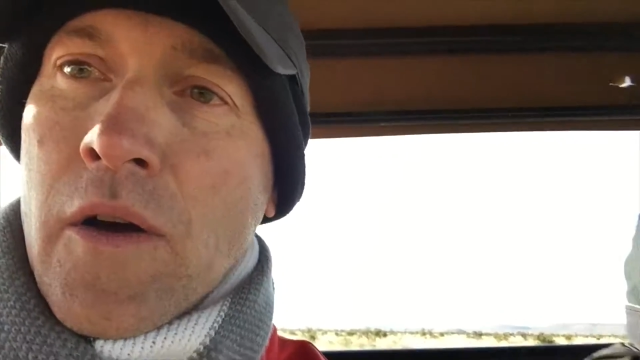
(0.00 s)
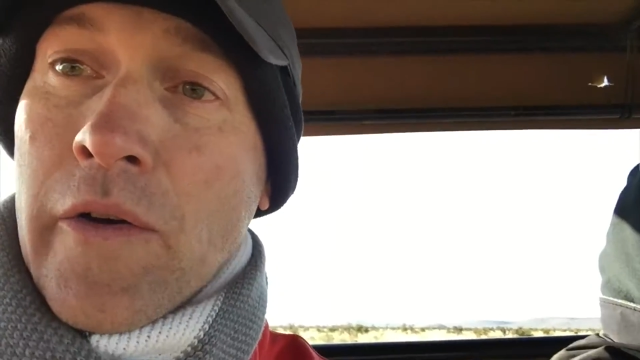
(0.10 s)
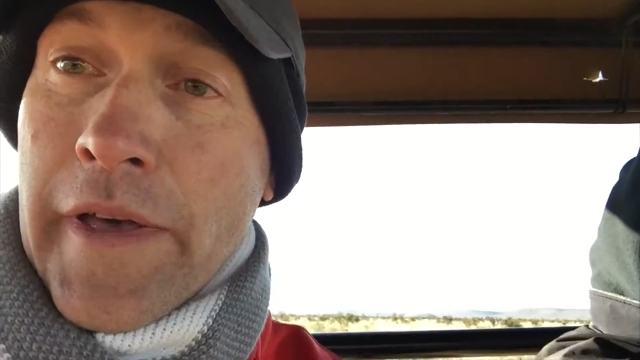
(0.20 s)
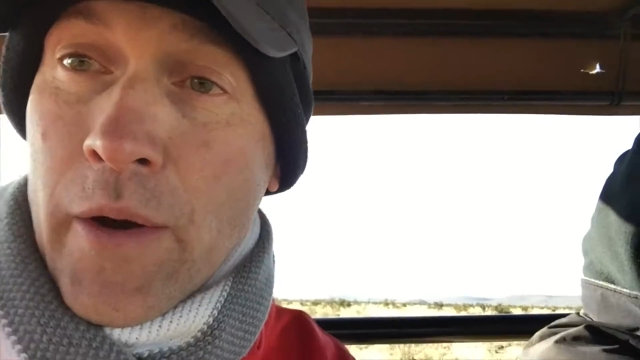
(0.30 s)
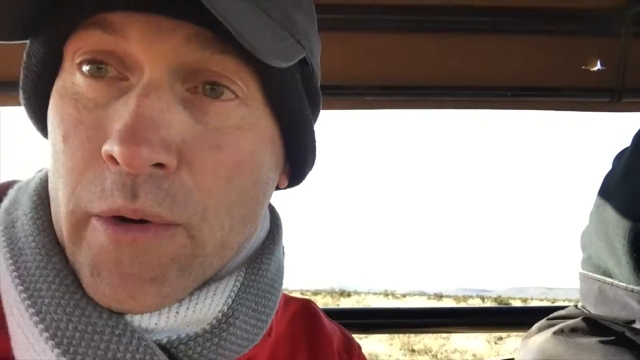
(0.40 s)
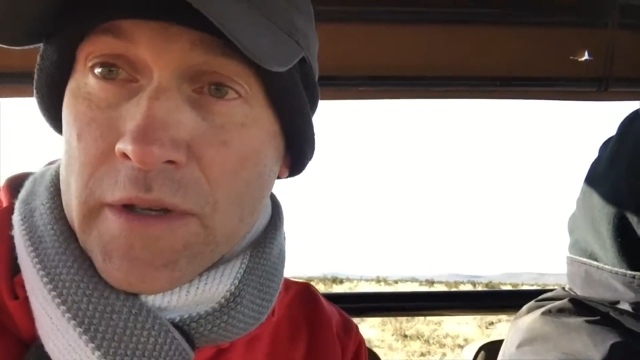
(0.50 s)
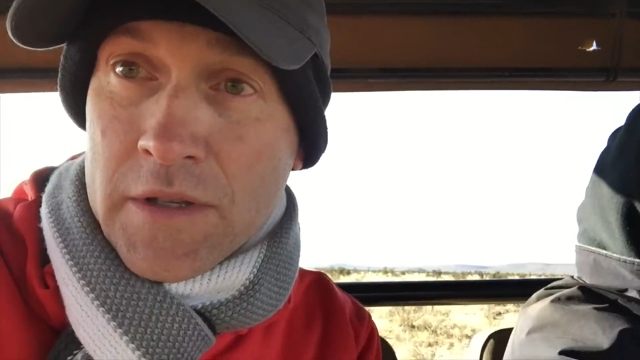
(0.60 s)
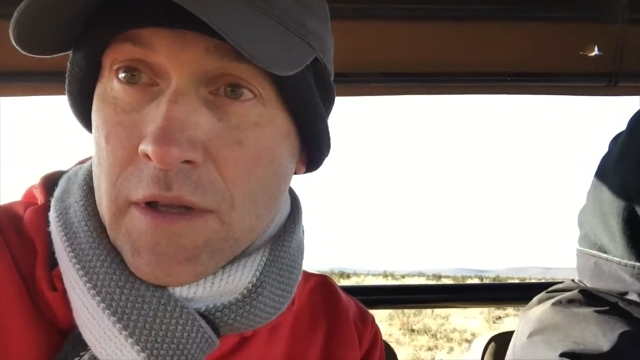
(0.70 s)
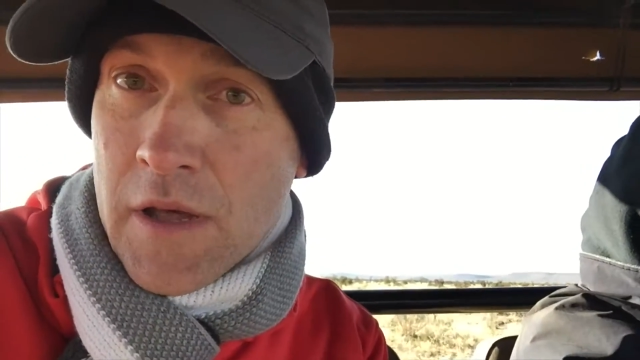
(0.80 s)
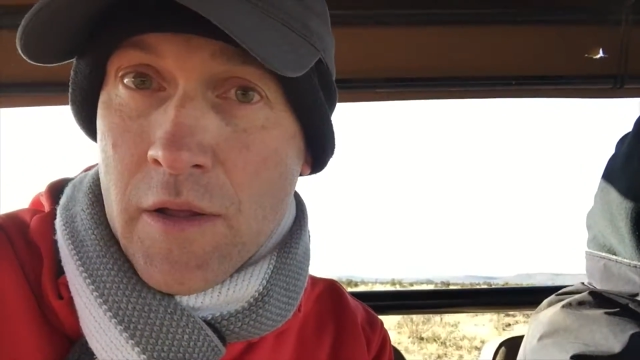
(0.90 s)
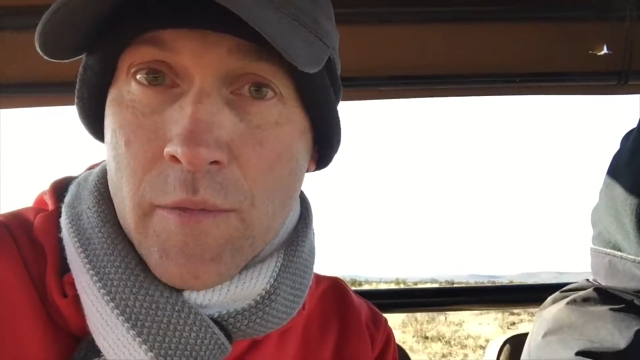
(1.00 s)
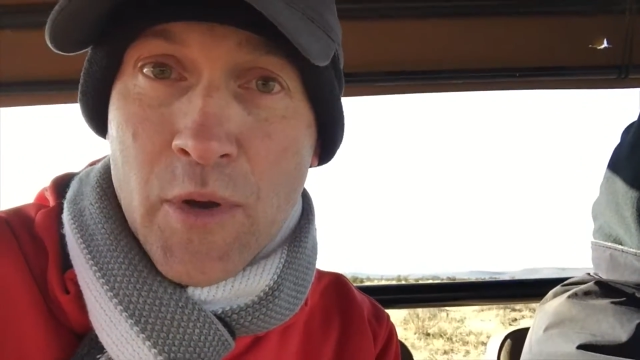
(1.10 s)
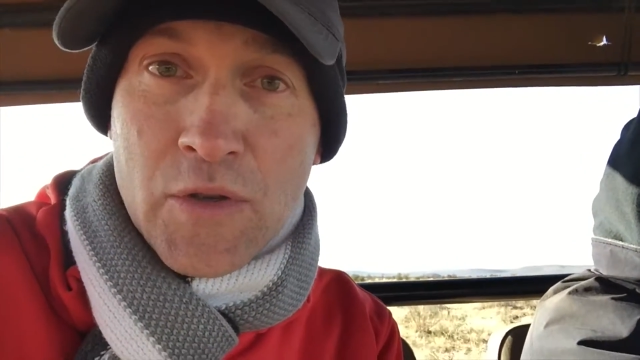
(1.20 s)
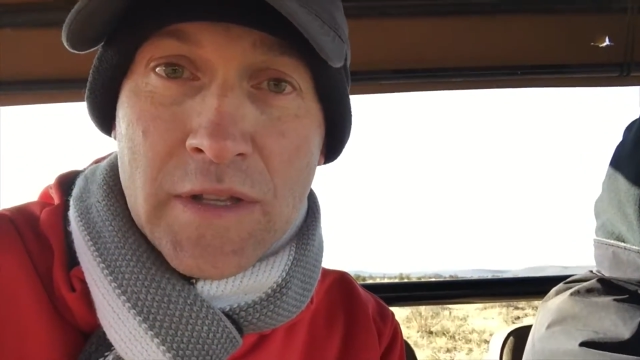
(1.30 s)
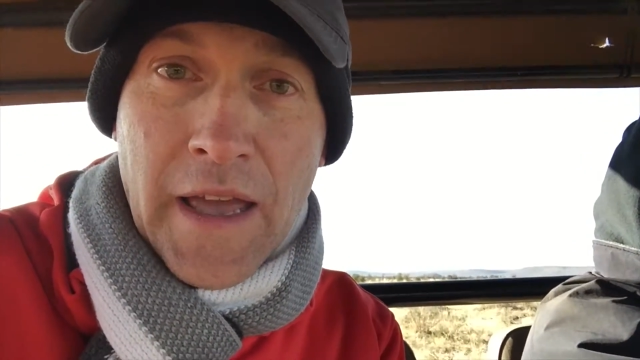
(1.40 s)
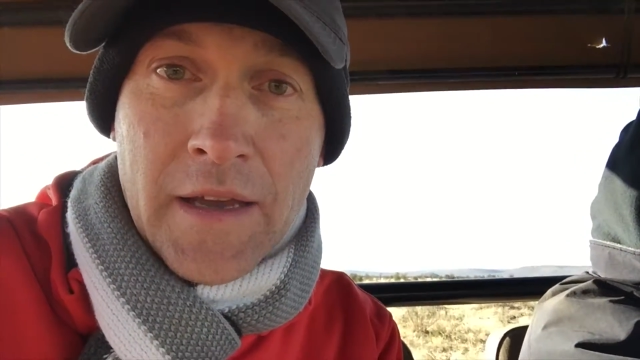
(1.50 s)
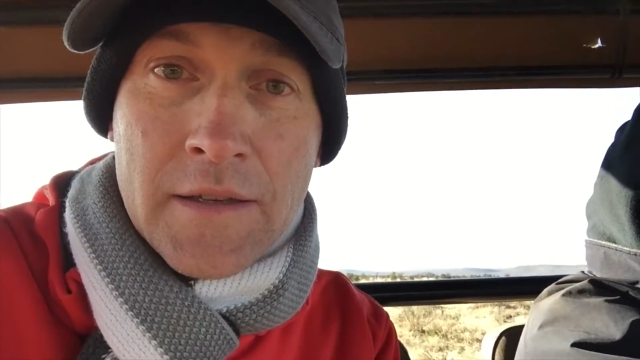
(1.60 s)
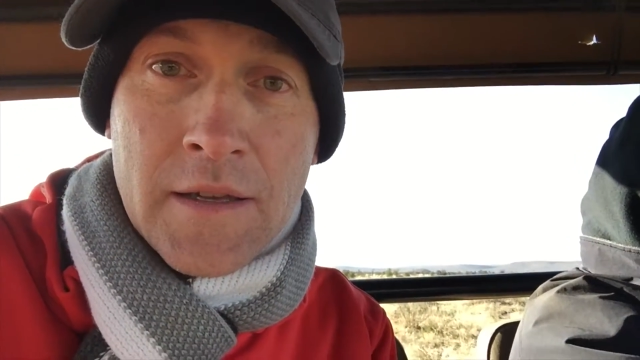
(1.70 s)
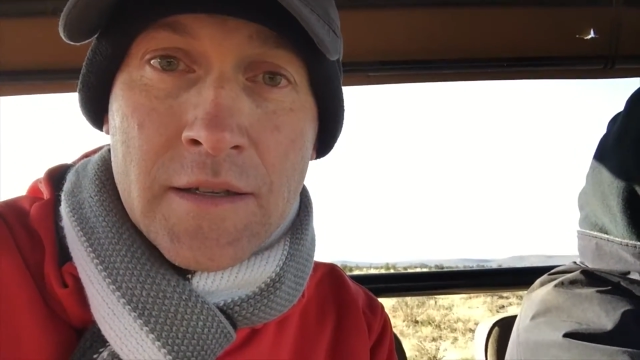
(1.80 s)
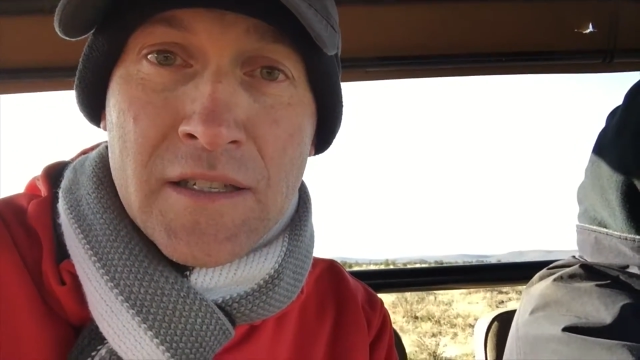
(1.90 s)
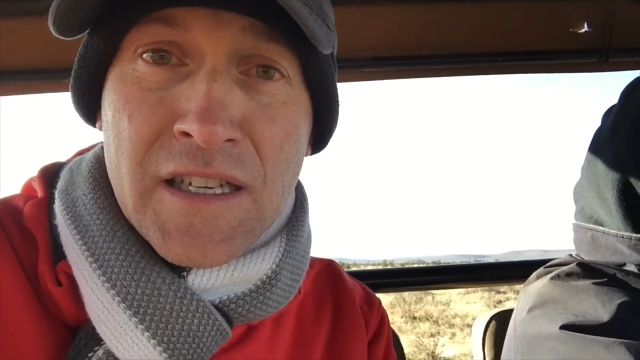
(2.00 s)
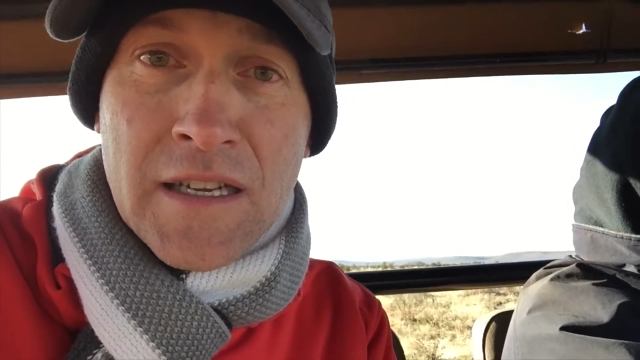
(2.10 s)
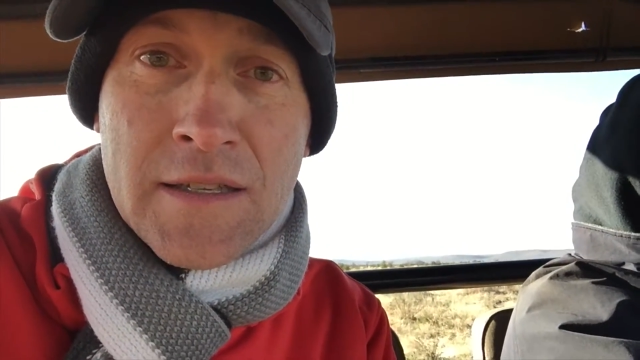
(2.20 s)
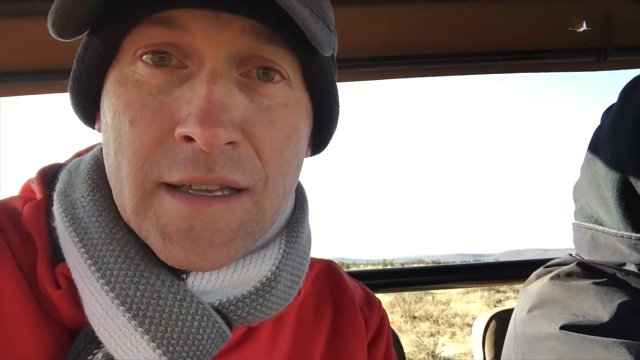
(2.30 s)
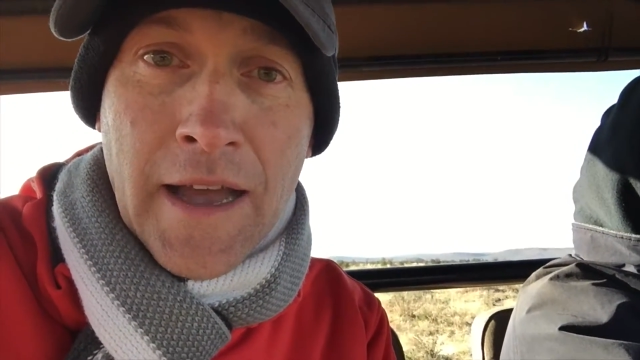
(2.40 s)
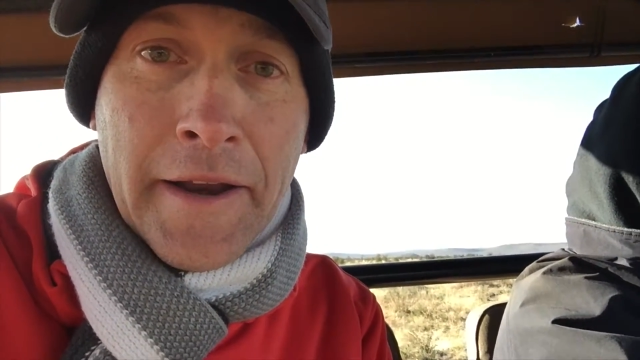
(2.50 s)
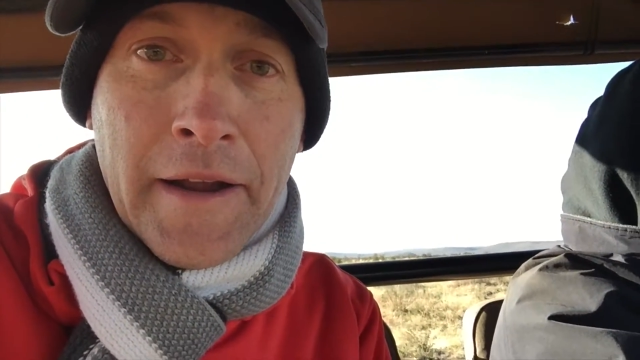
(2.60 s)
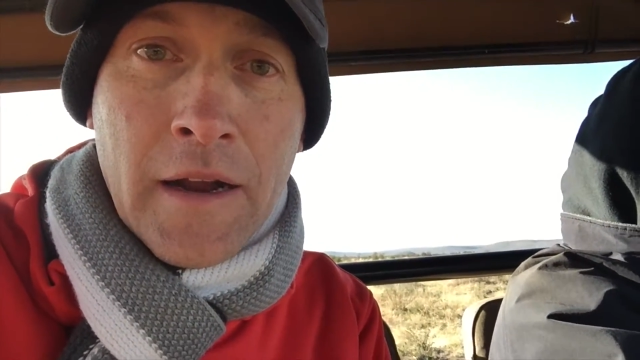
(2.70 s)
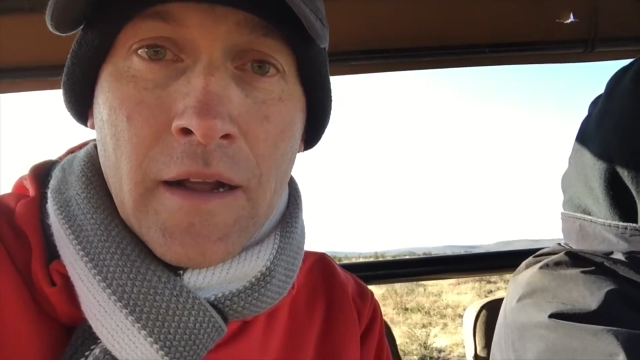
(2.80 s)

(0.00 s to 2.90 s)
Well, that was the most excellent cheetah sighting.